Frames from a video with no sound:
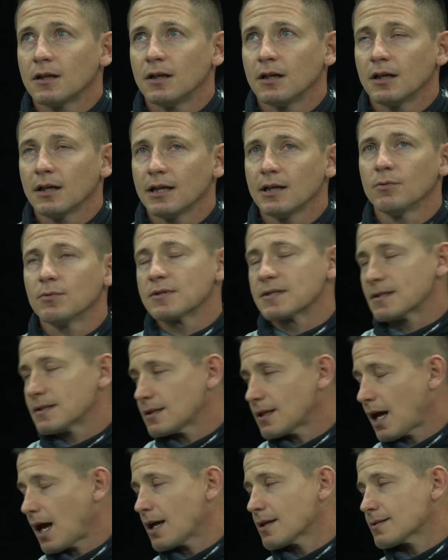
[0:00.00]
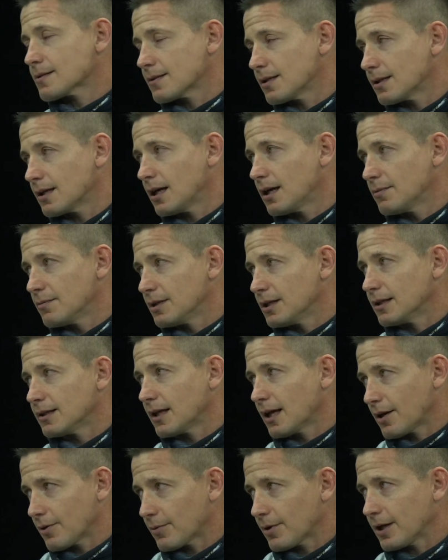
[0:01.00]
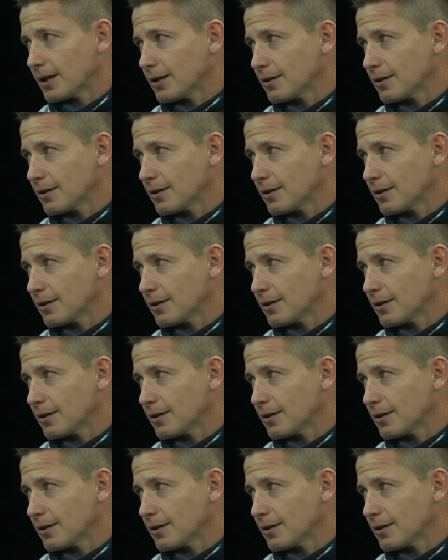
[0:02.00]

it was nice to not be in that arena.